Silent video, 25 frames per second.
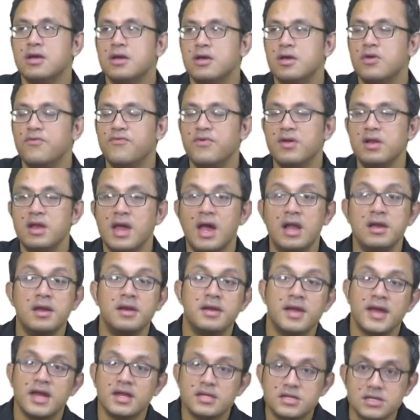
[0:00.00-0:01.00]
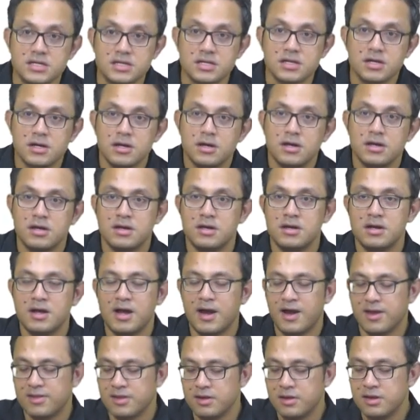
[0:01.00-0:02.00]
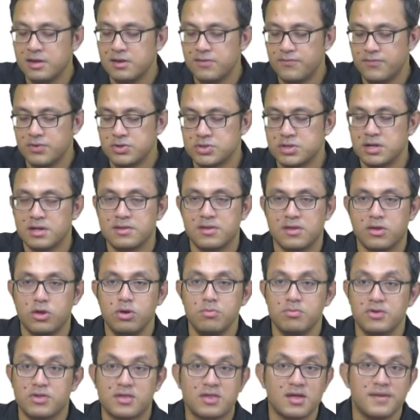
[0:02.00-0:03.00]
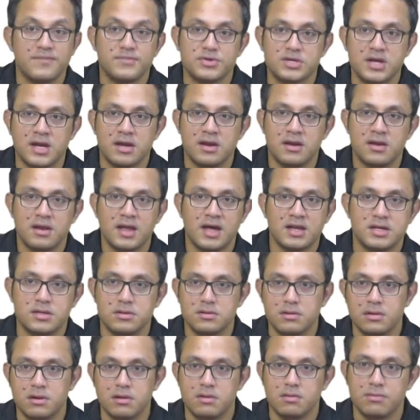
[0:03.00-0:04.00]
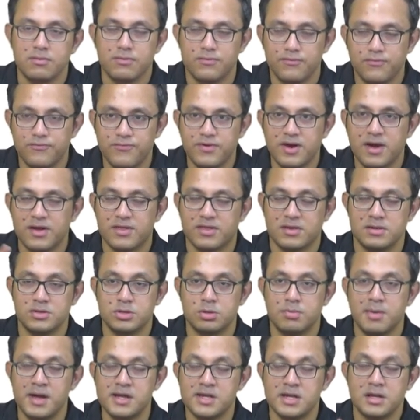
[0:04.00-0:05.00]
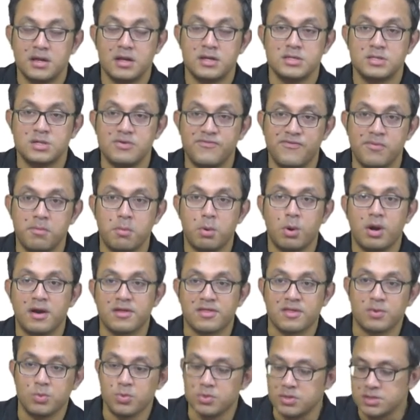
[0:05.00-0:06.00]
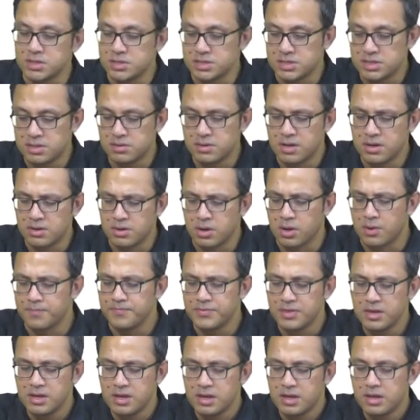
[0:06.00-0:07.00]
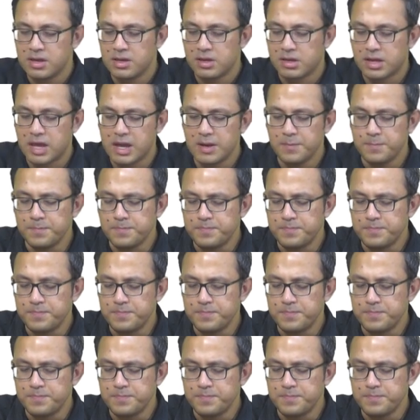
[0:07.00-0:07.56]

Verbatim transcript: You feel alienated uh, as an individual, as a human subject in that fast and dramatically defamiliarizing world around you. Okay?